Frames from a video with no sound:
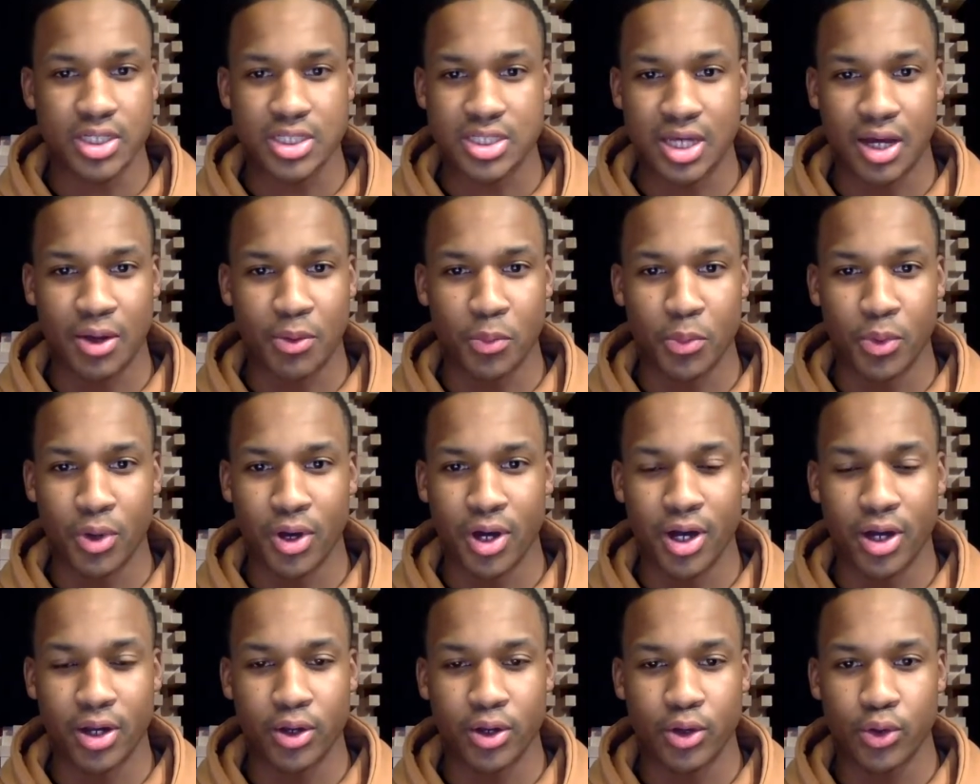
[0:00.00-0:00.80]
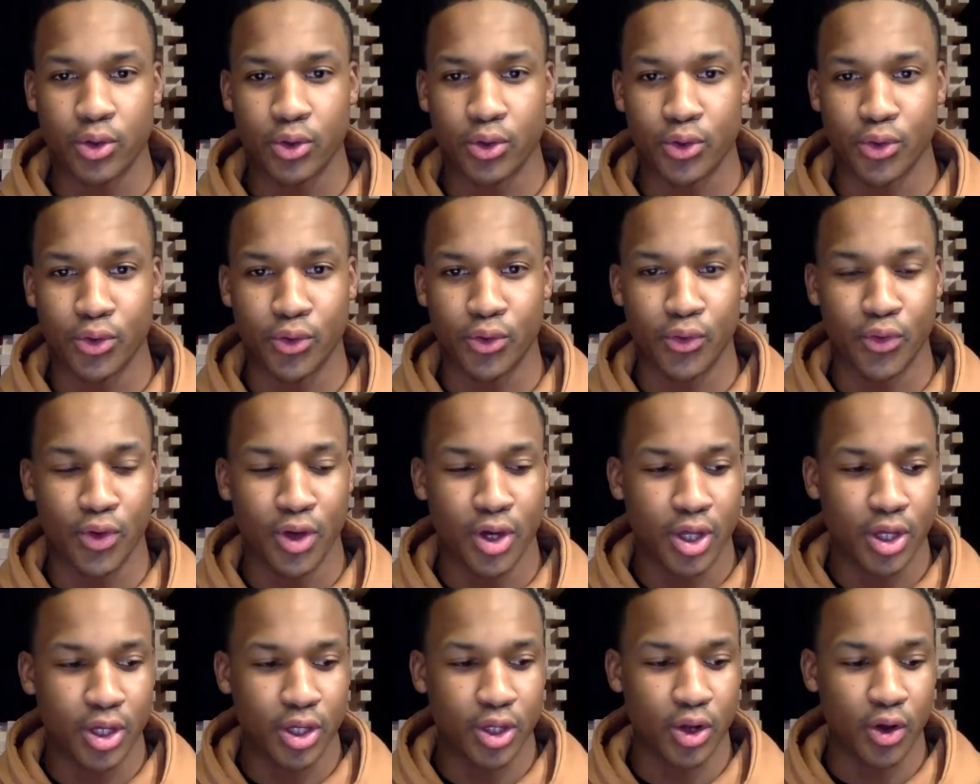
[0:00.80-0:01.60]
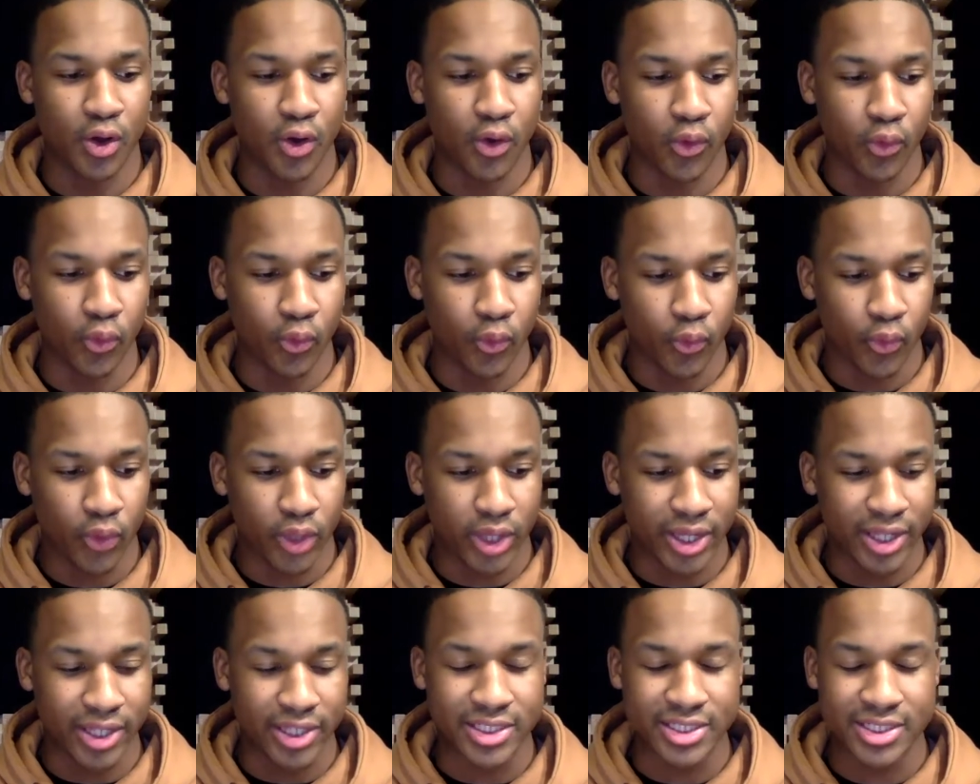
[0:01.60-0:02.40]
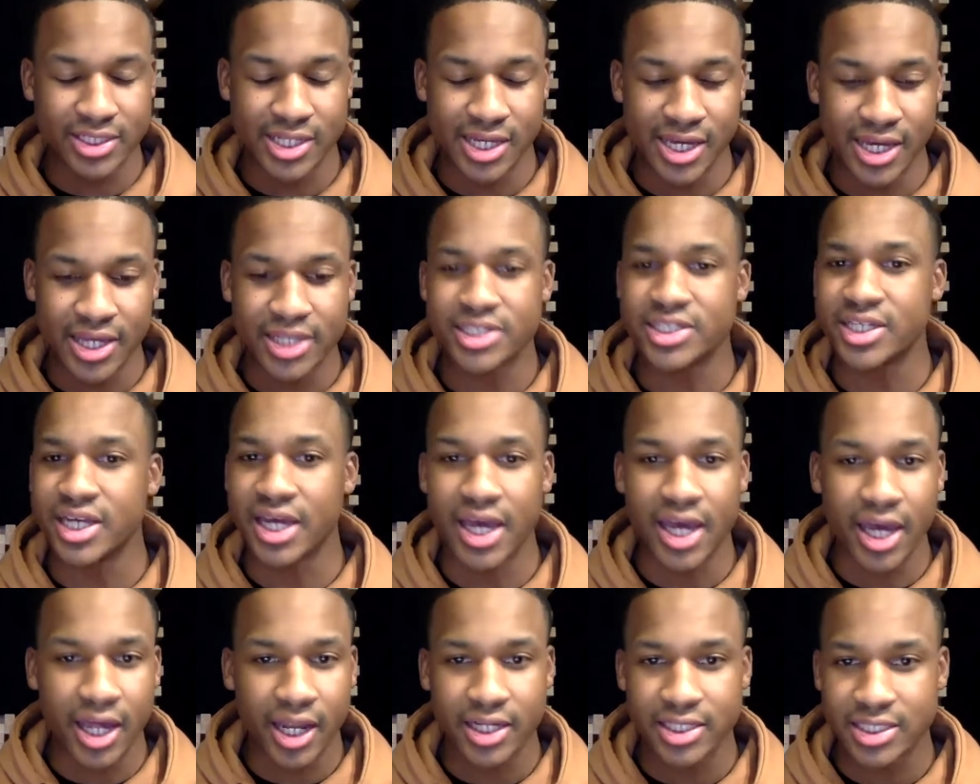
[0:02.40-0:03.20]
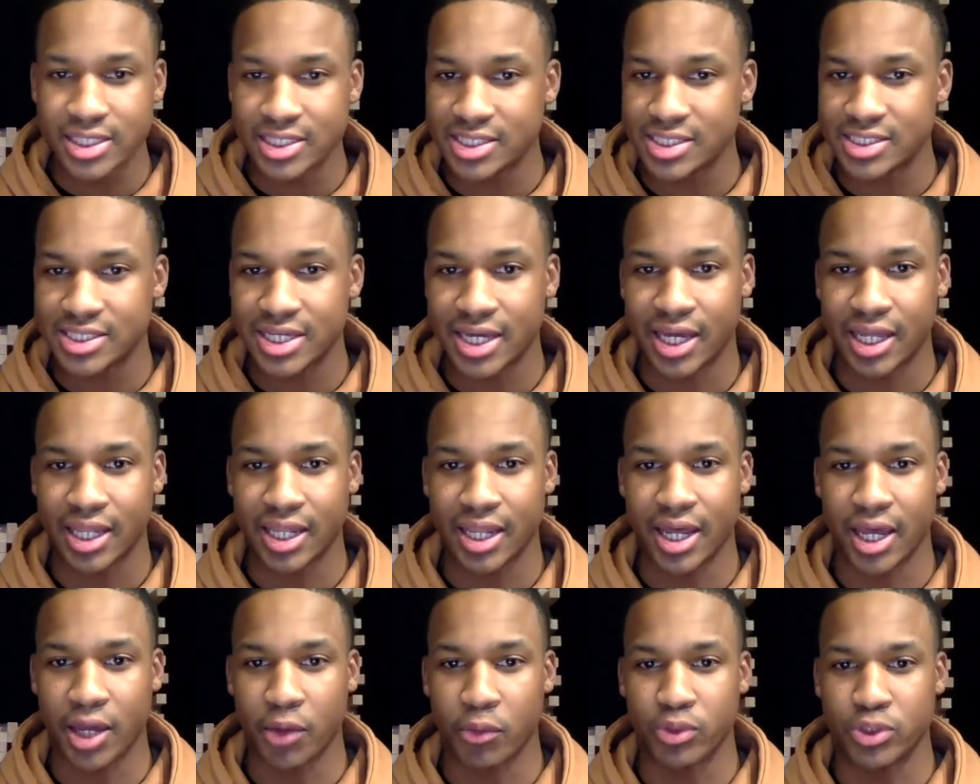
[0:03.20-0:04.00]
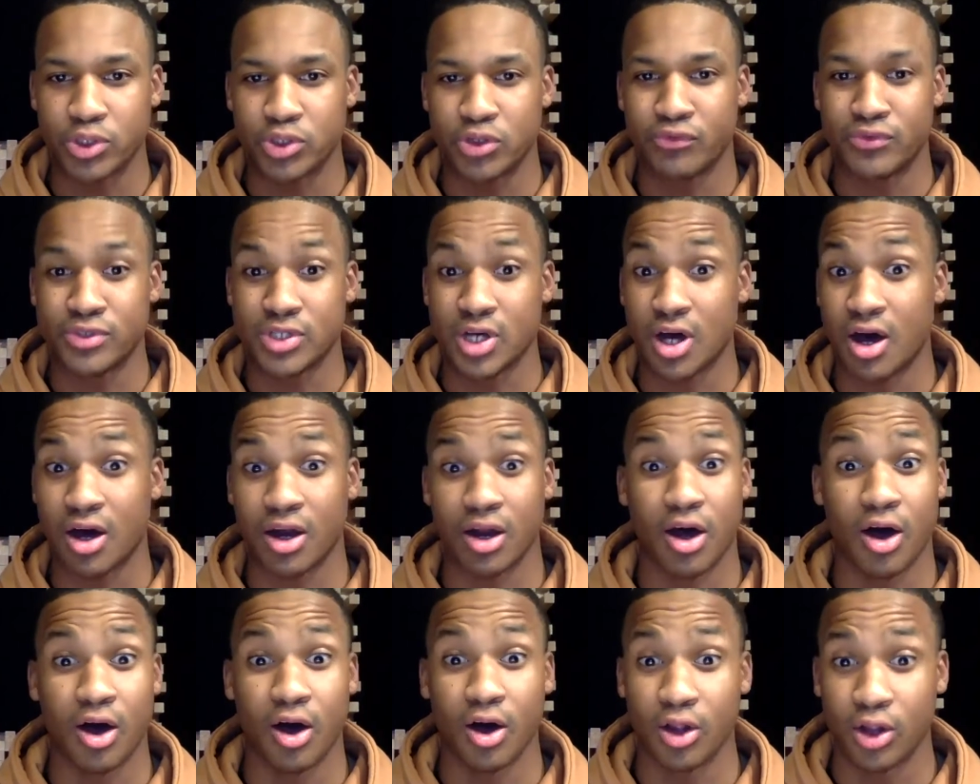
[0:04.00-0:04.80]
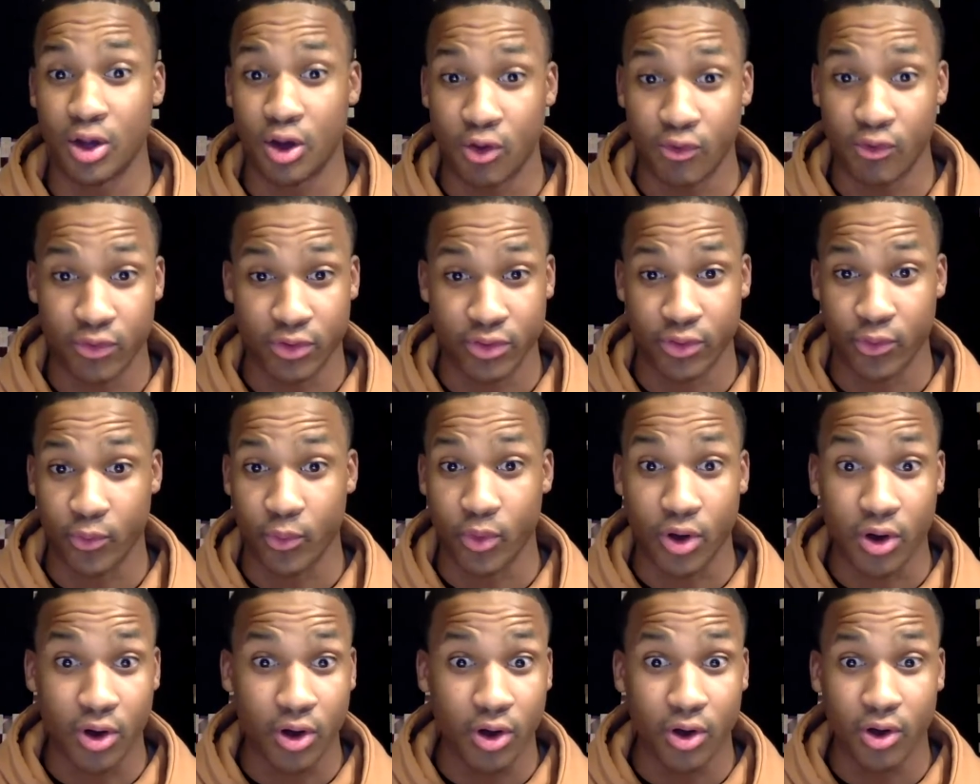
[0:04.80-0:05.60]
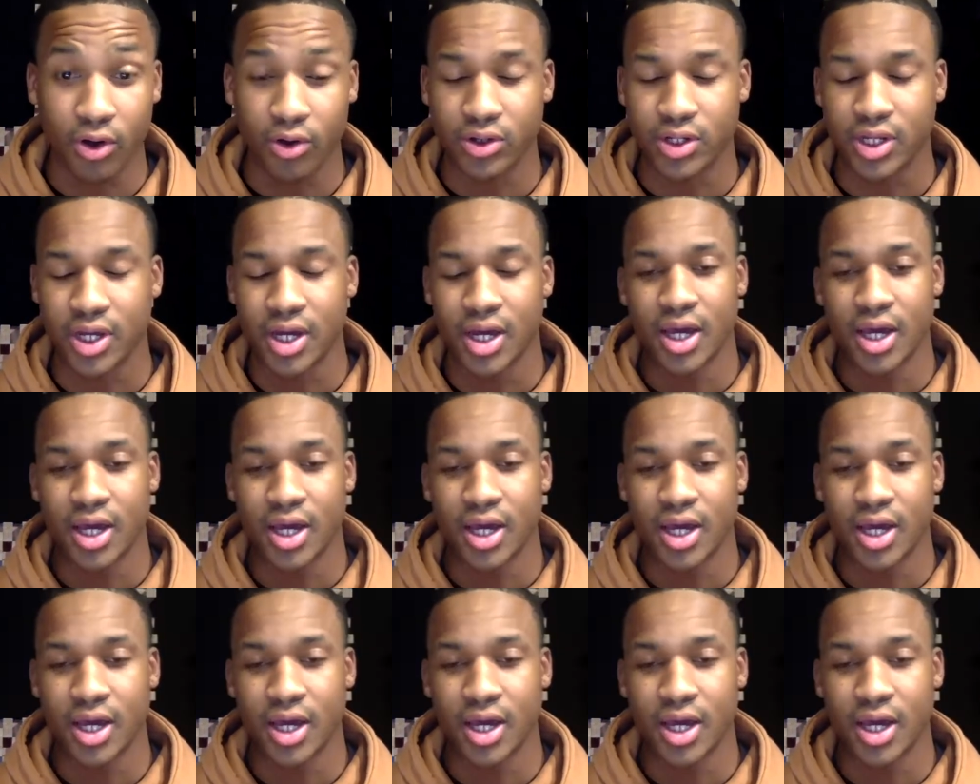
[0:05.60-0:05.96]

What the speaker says: someone who, can teach English as a second language. You've taught all over the world.